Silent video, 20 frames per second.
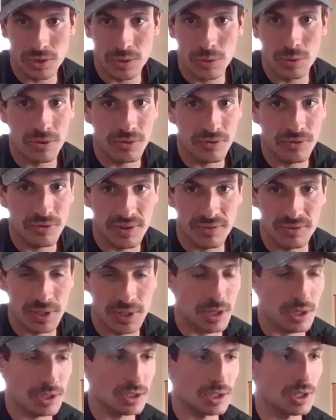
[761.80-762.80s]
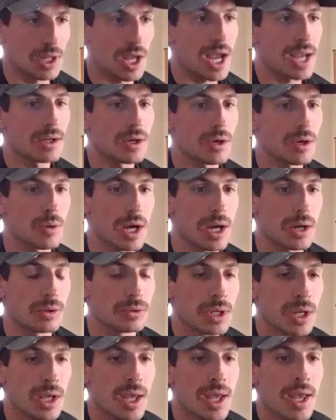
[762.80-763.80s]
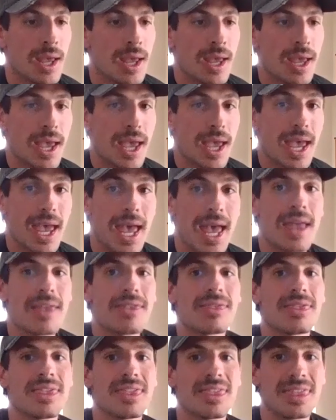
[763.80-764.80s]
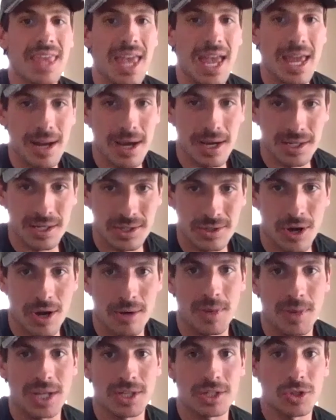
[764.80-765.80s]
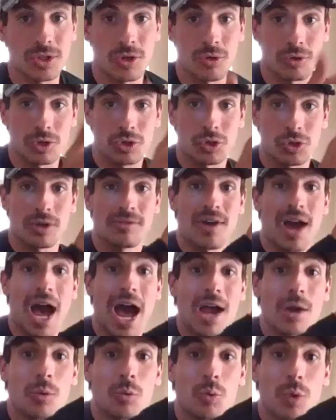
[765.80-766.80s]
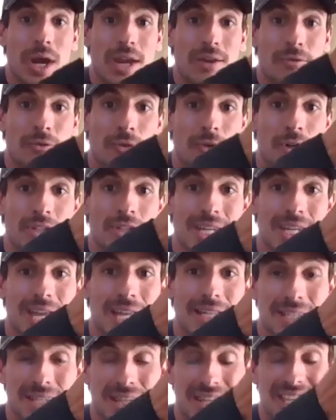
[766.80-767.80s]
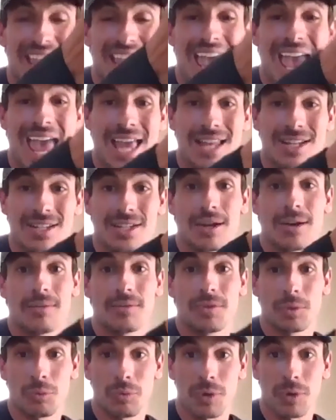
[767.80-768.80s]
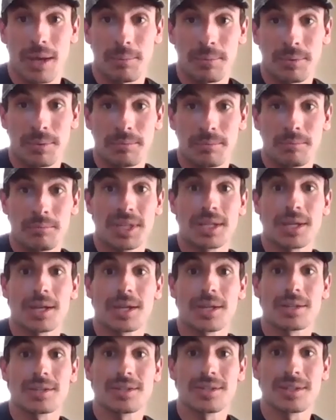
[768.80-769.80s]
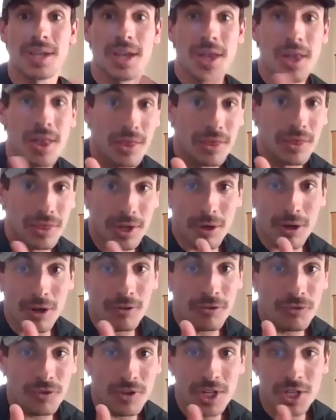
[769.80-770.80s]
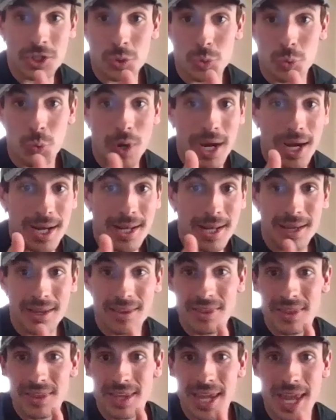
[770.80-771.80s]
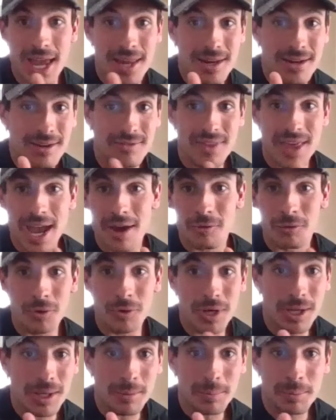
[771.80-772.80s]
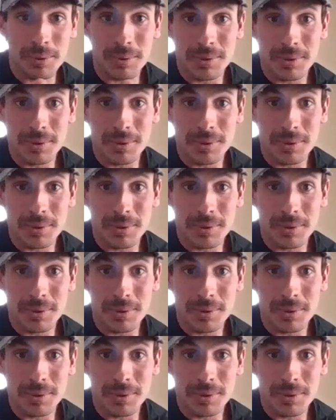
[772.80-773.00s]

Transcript: 250 yards of line go out, and then I start my slow retrieve. I wait for it to get to the end of the rip because there are fish waiting in the end of that rip,